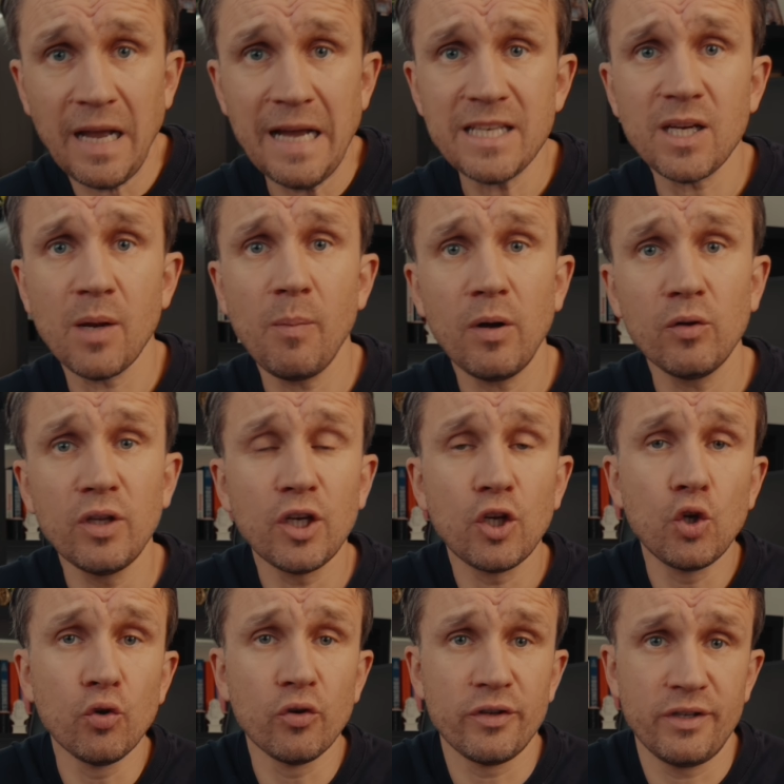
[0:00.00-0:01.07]
Ask about the
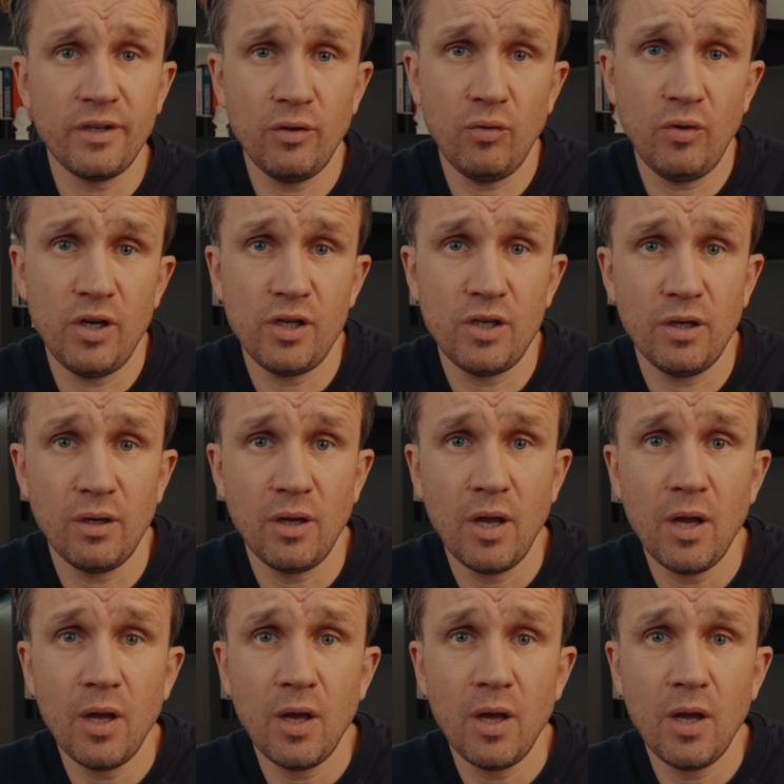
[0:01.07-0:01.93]
current situation.